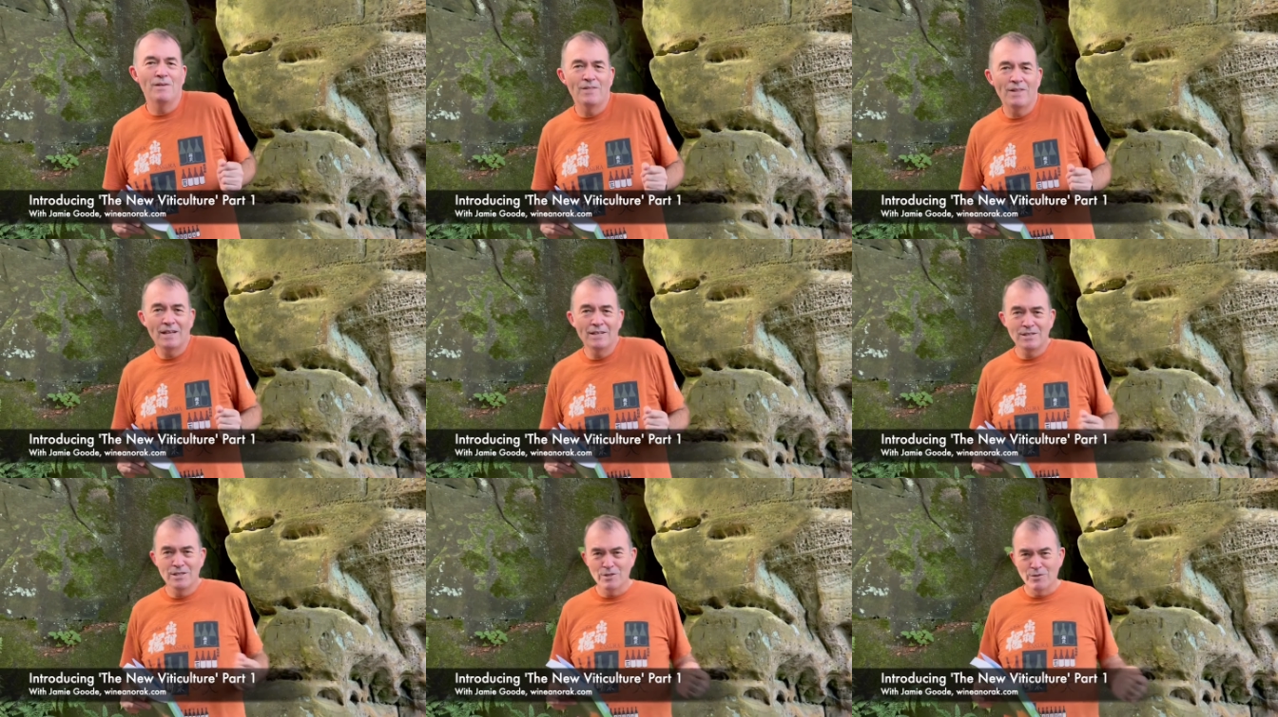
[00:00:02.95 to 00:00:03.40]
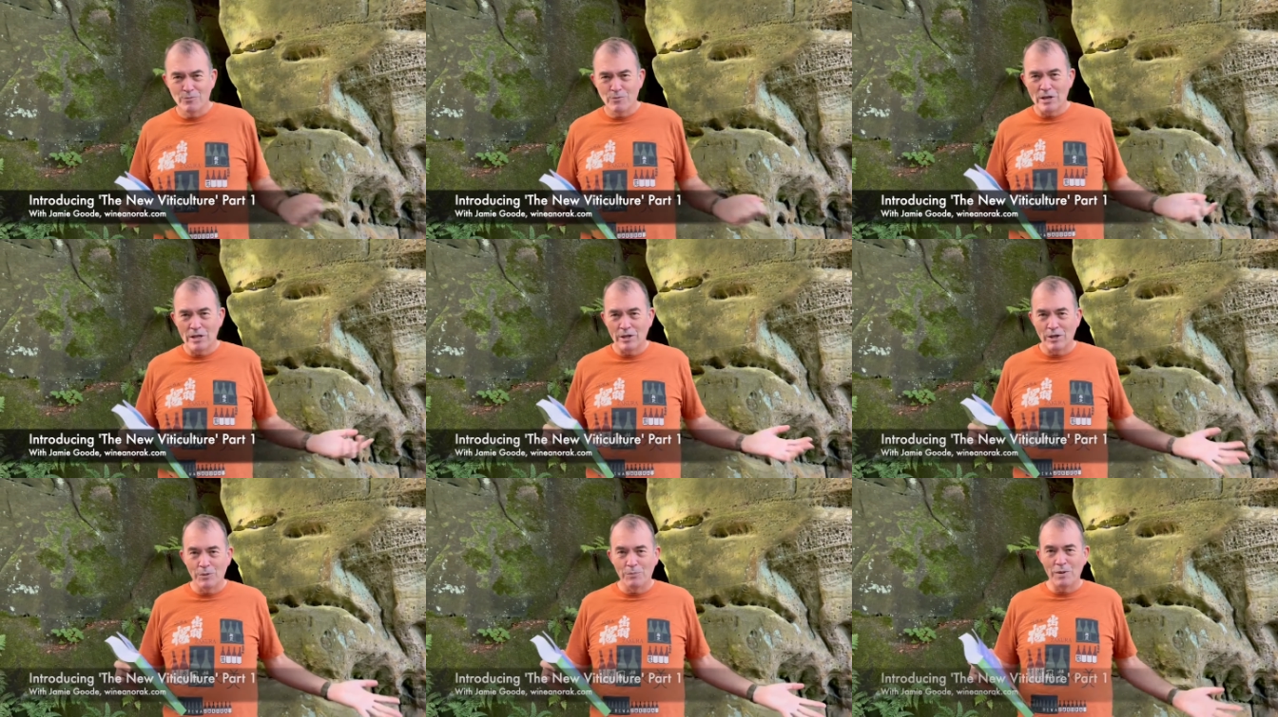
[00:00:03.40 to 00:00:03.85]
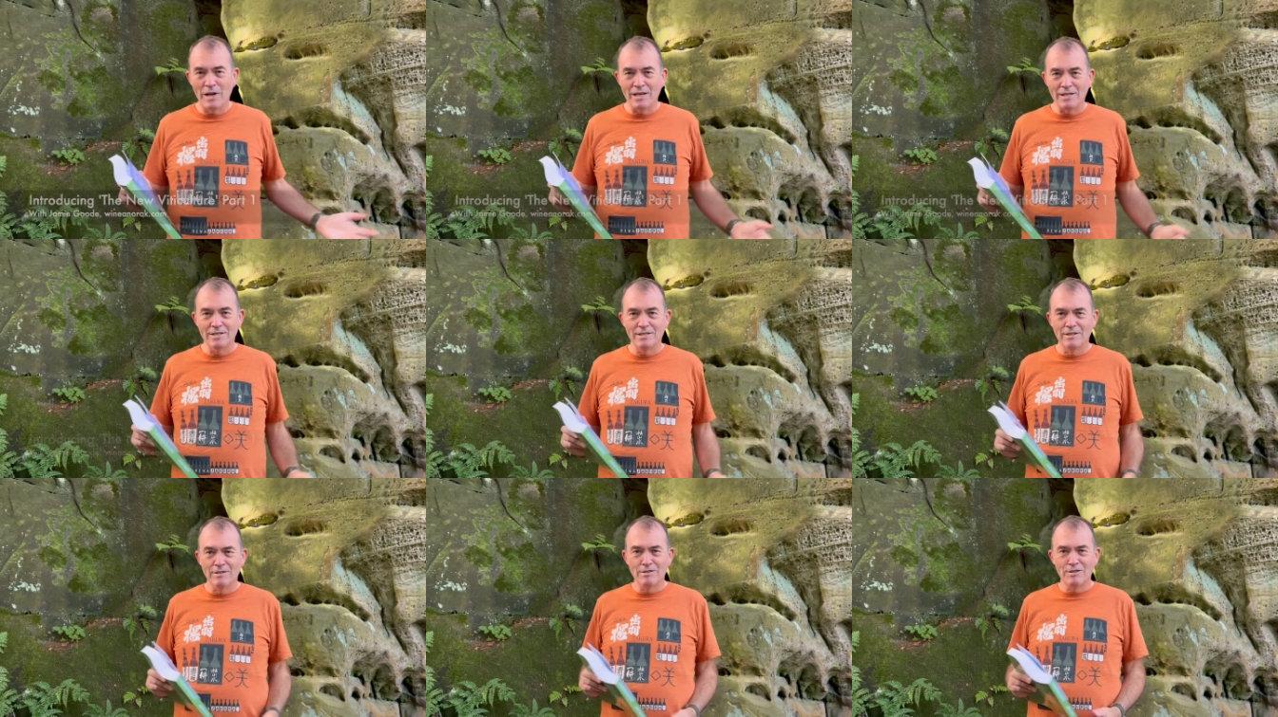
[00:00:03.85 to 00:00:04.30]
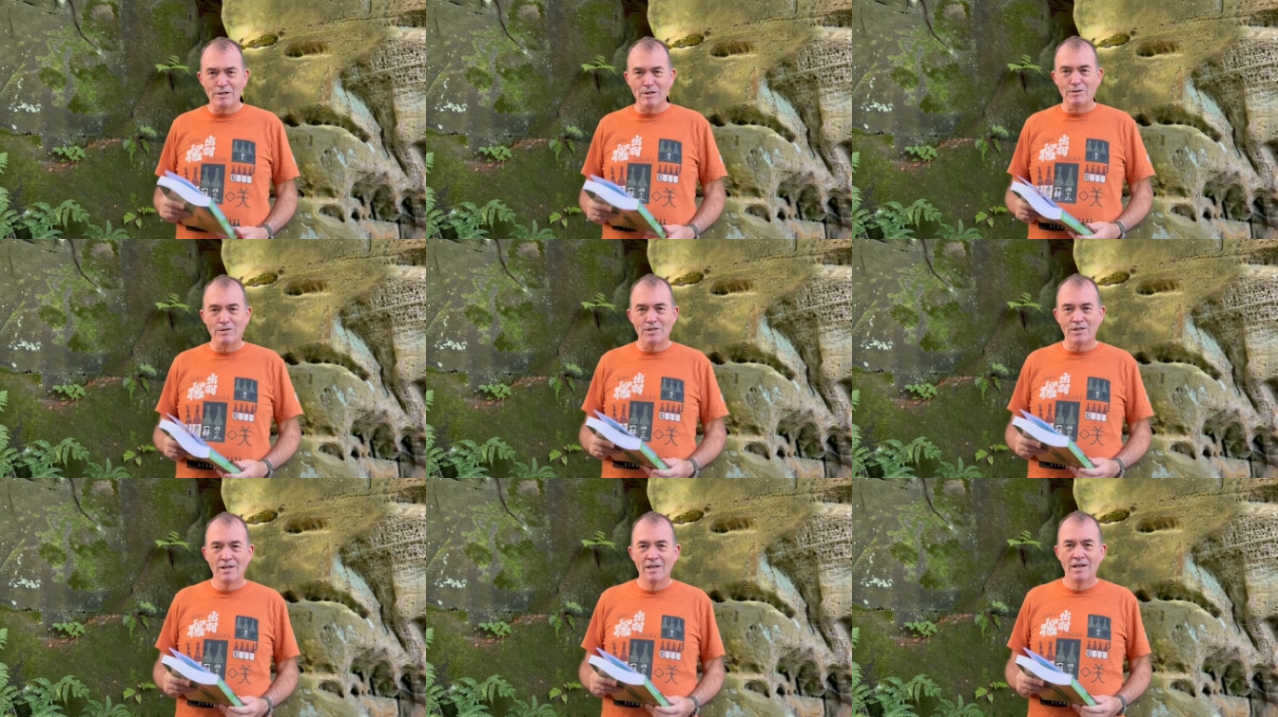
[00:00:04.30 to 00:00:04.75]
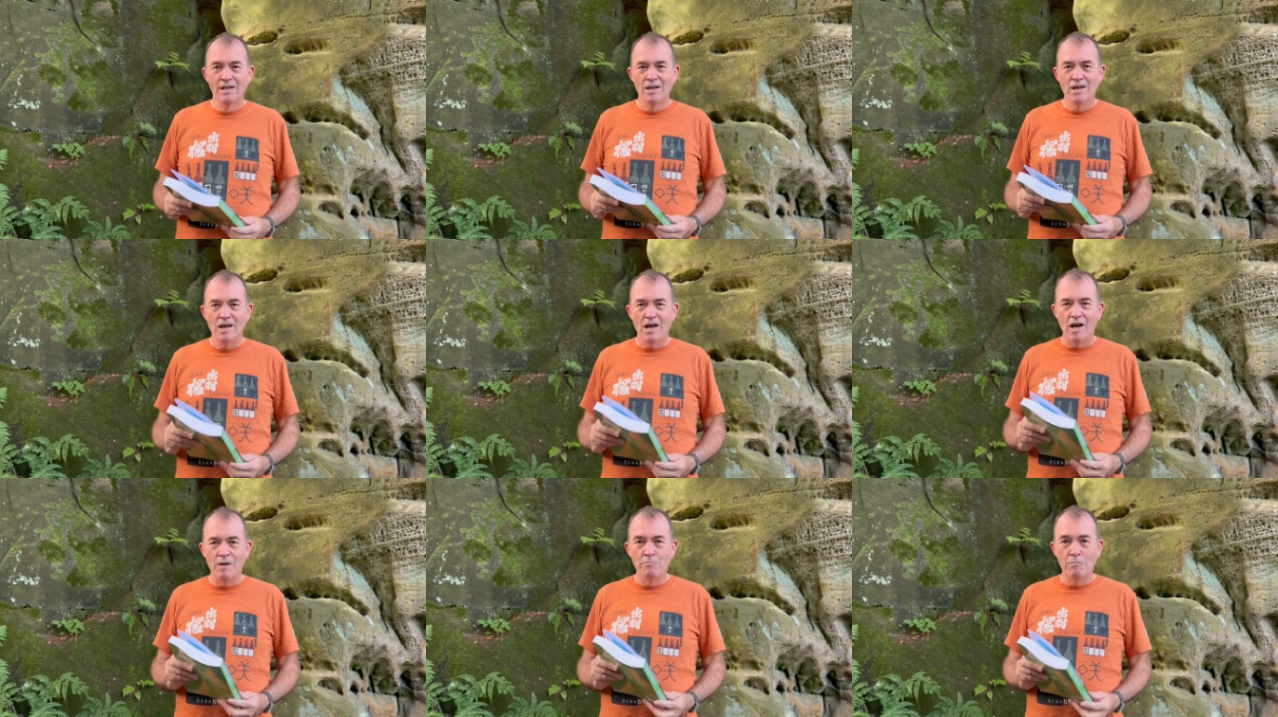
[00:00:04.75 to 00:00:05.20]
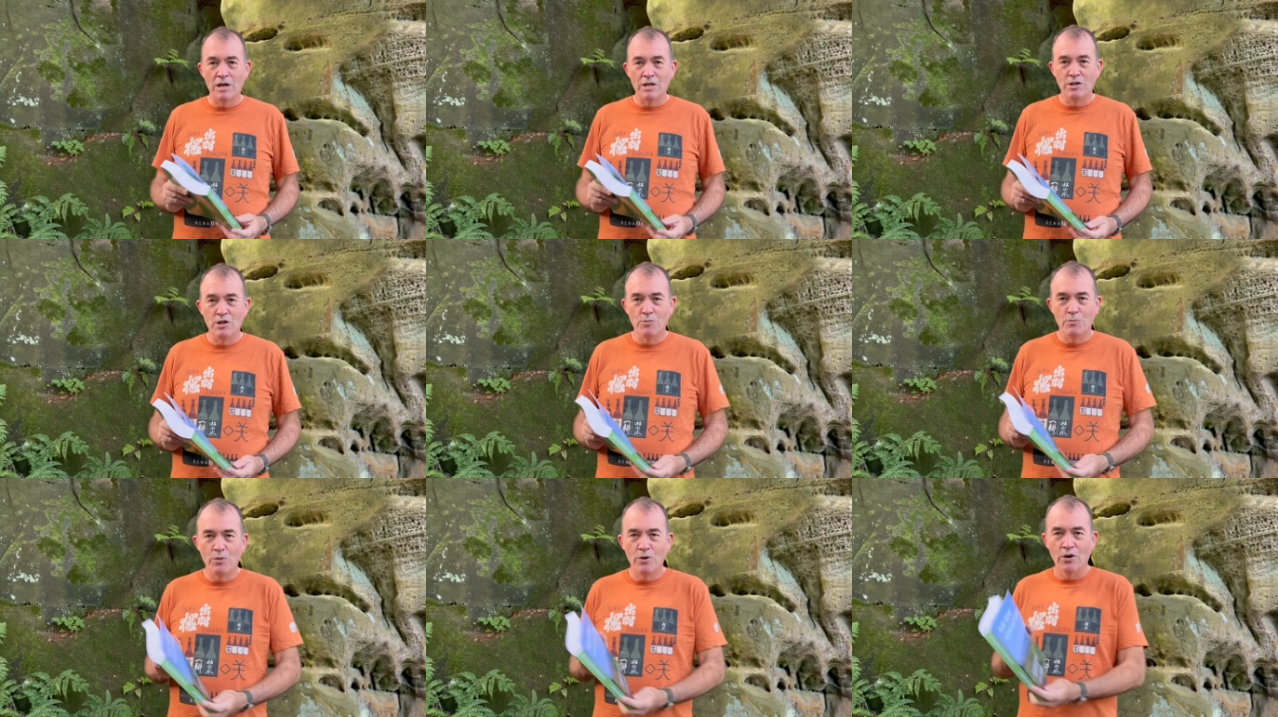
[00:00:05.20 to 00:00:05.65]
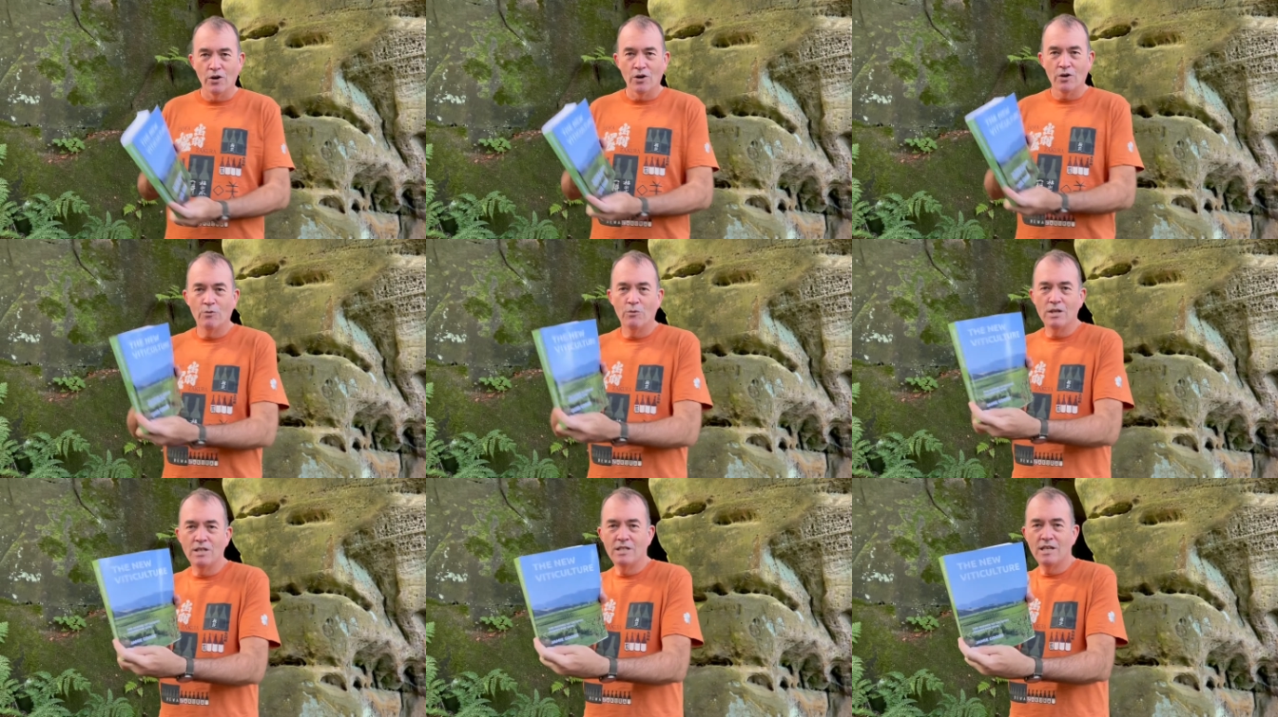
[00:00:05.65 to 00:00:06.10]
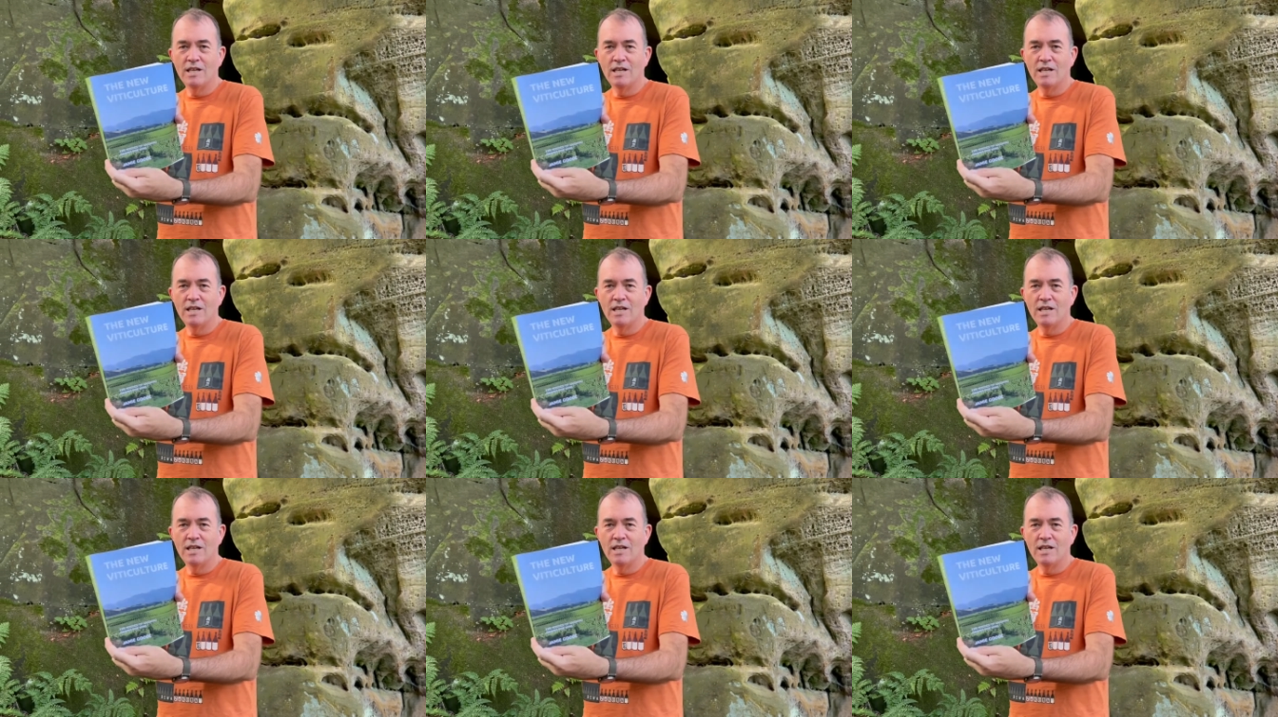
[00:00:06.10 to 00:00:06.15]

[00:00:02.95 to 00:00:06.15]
I think this is a really good place to introduce um, my new book, which